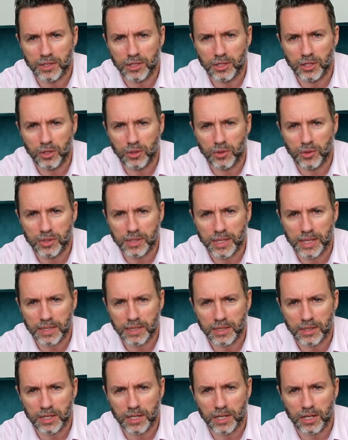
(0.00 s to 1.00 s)

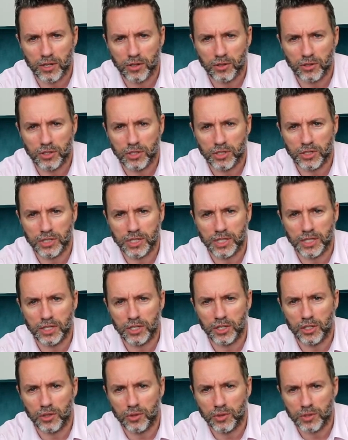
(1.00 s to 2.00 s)
newsletter inclusions in
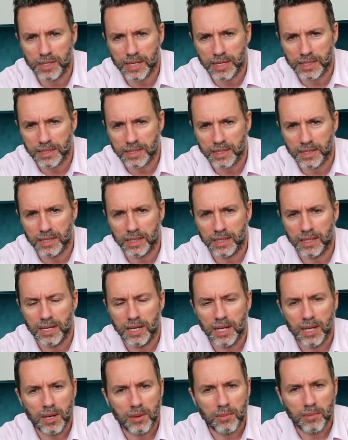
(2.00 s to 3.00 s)
the newsletter,
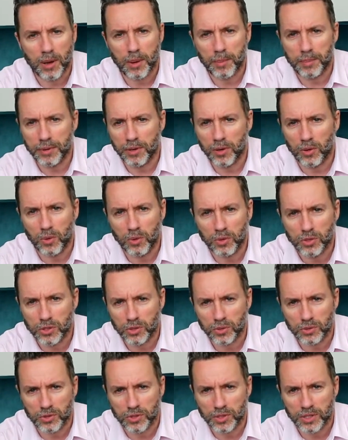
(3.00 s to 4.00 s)
might be all
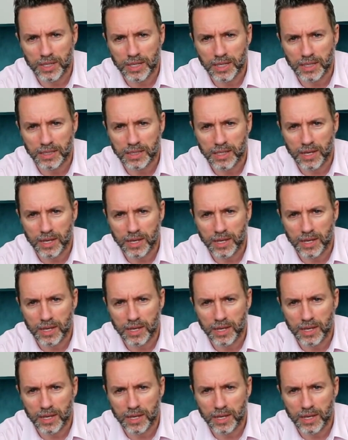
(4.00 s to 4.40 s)
sorts of things